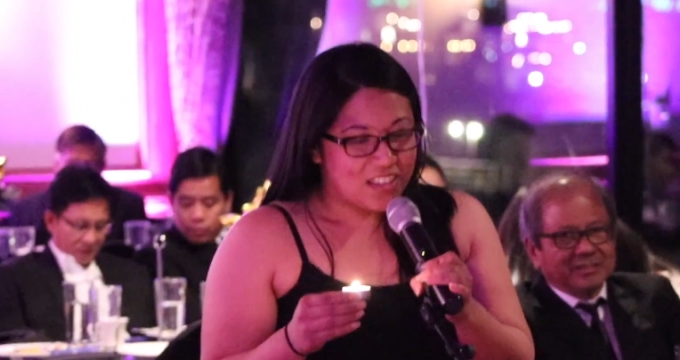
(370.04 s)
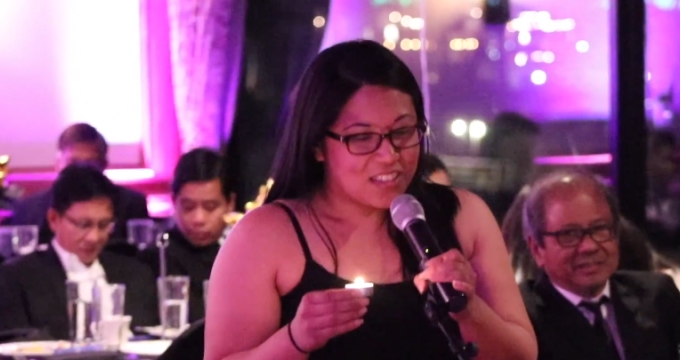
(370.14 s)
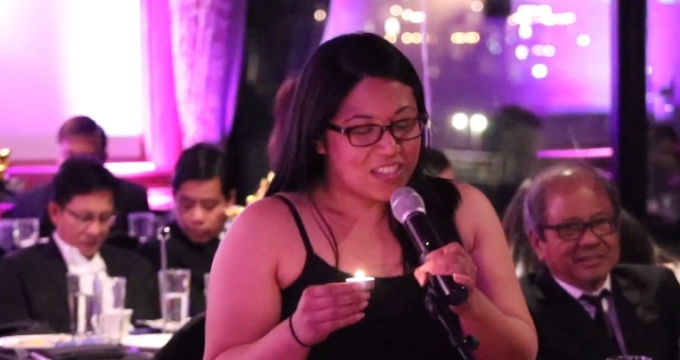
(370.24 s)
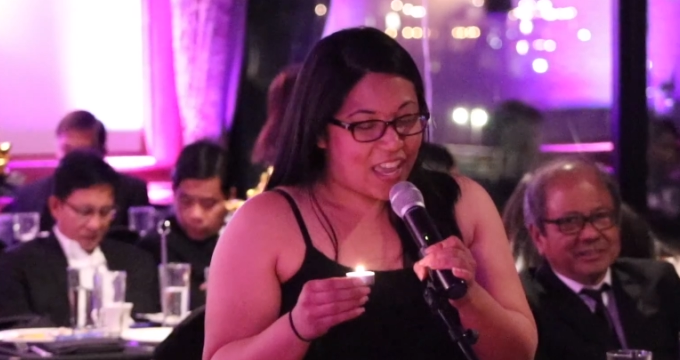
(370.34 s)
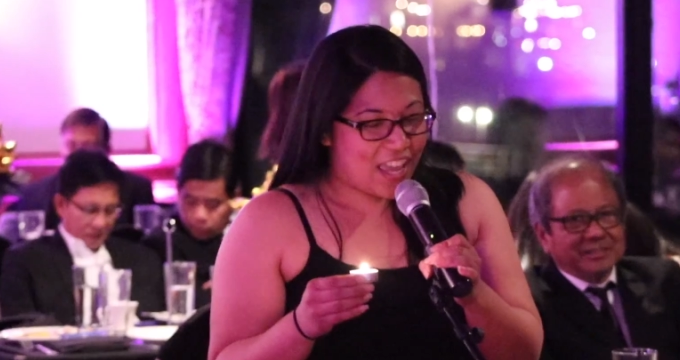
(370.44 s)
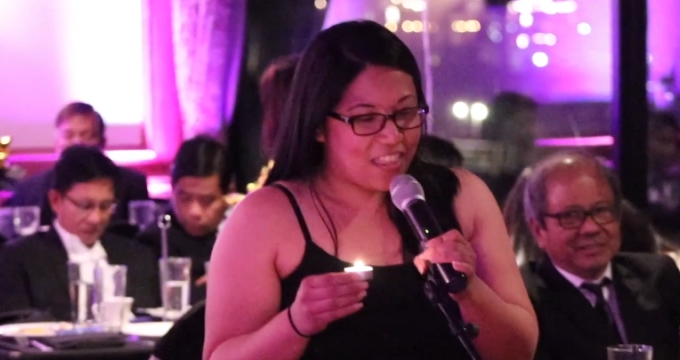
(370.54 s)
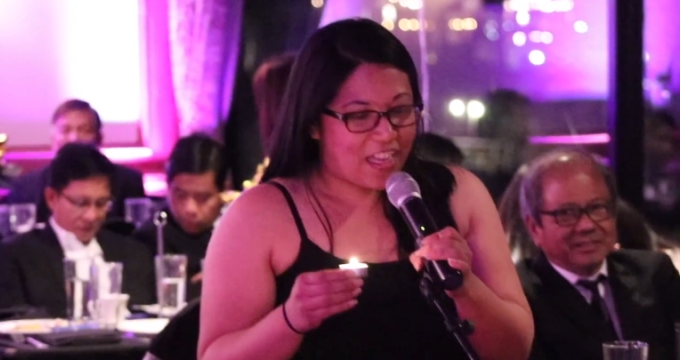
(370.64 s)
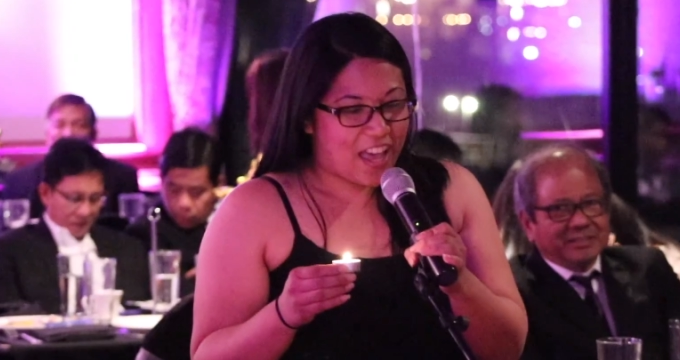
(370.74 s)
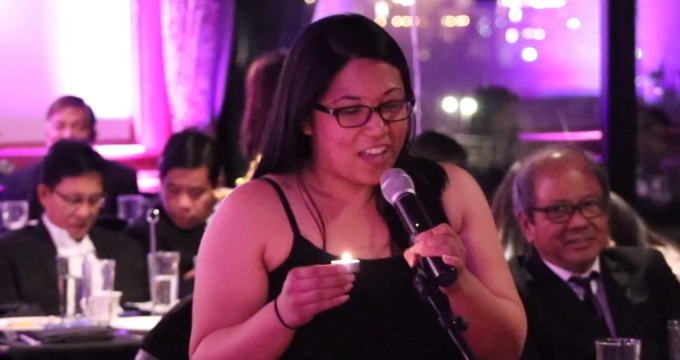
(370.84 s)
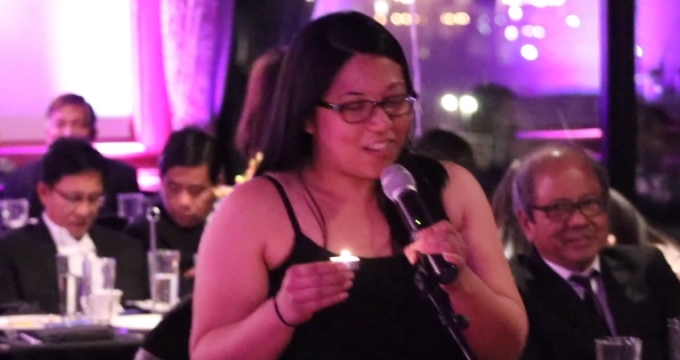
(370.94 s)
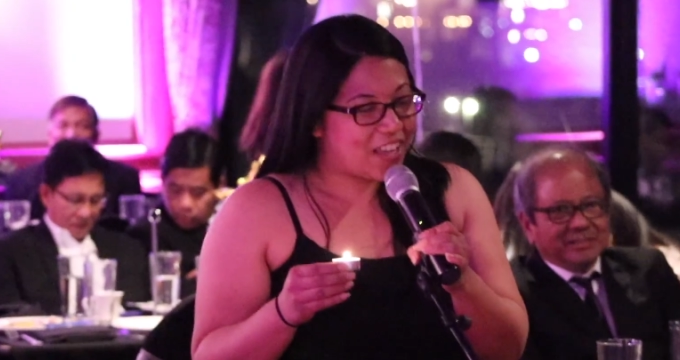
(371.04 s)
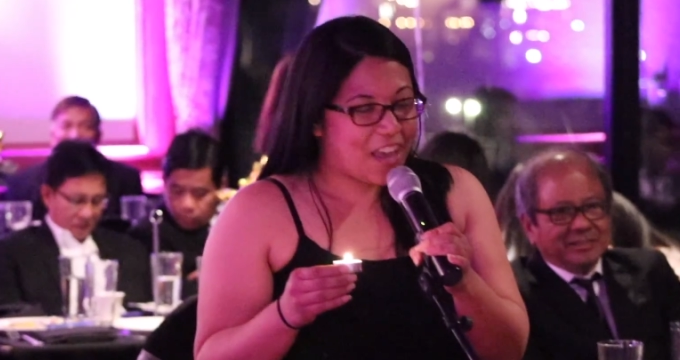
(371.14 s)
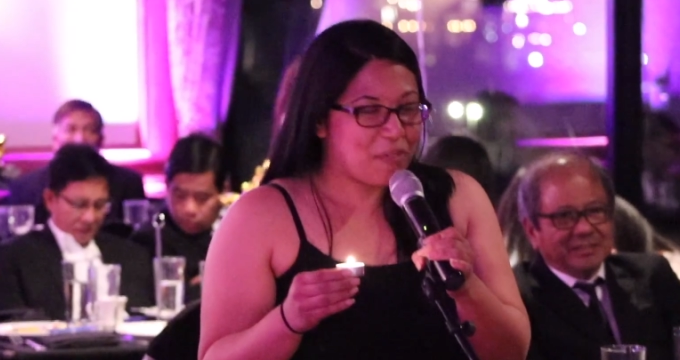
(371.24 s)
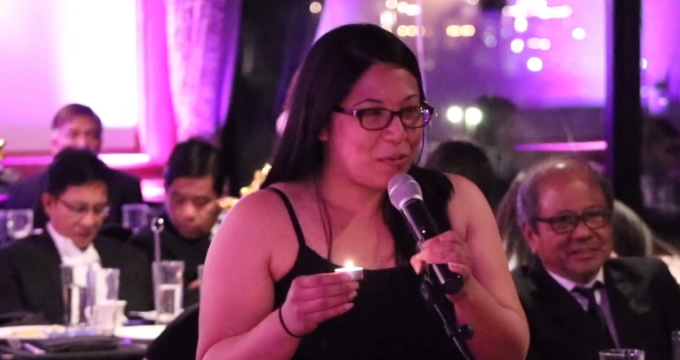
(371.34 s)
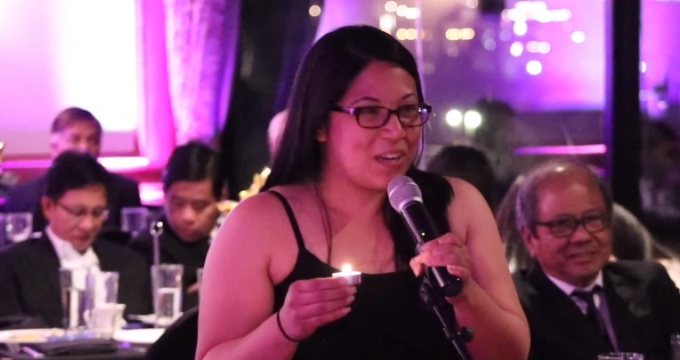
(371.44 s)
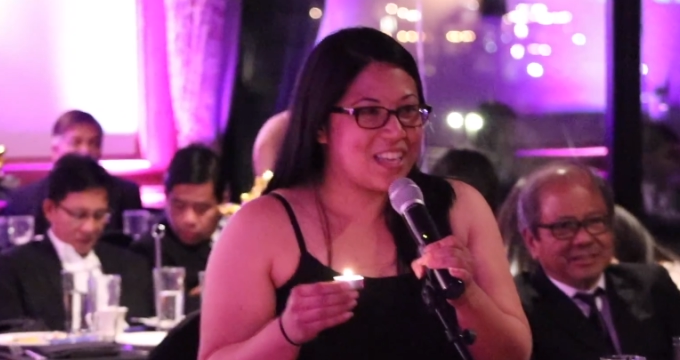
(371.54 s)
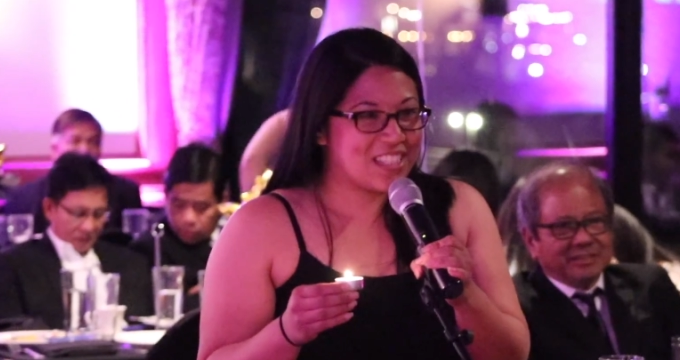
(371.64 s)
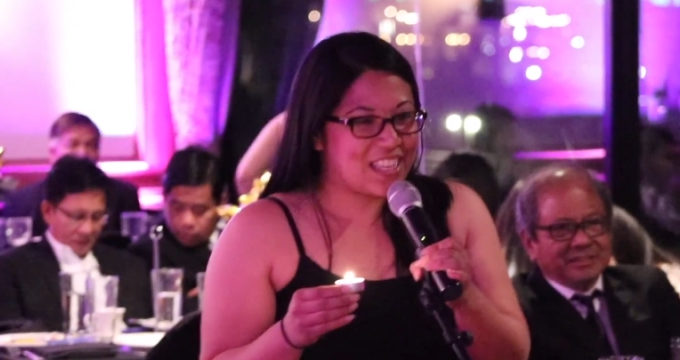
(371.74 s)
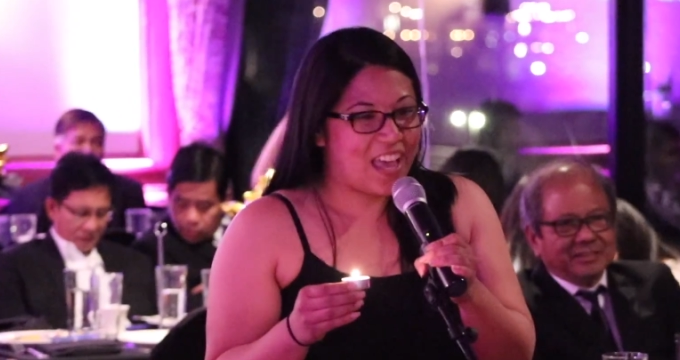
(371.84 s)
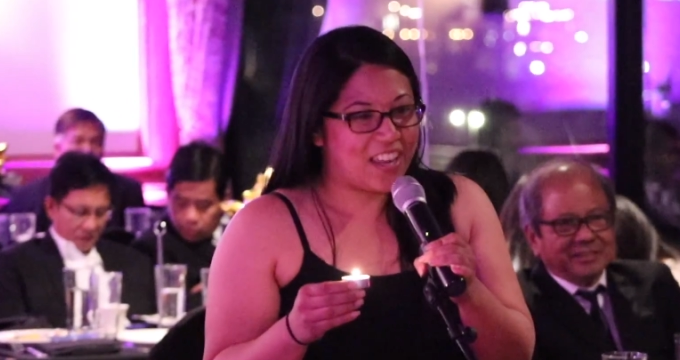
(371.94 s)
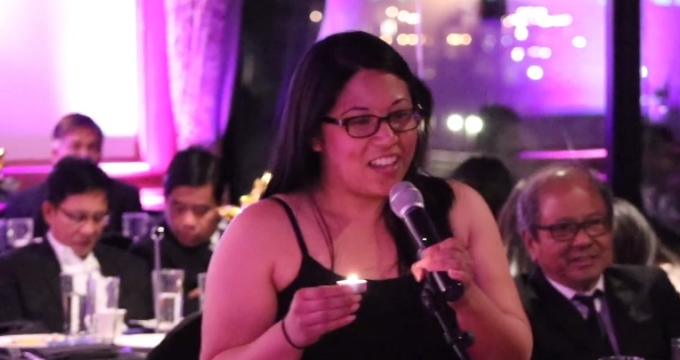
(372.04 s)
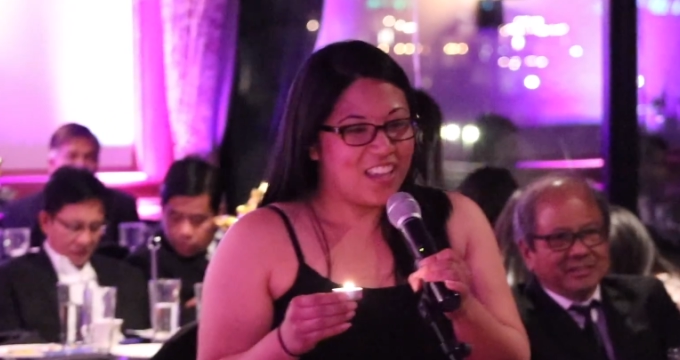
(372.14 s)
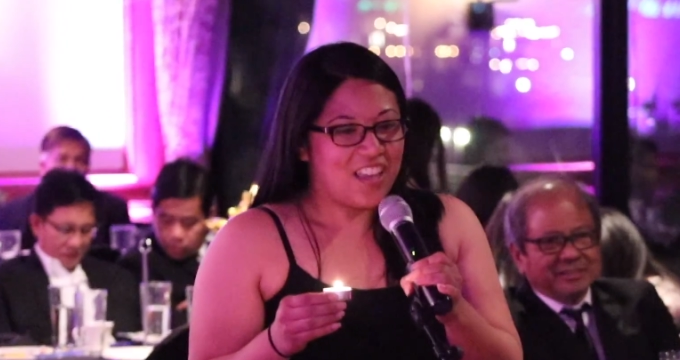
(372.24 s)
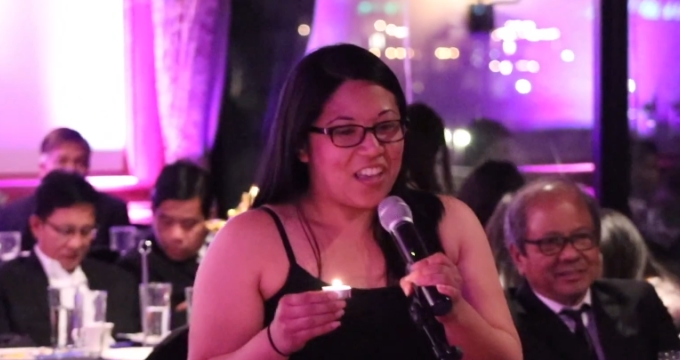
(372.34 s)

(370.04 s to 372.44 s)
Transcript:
Speaker 1: say that, like everyone has said,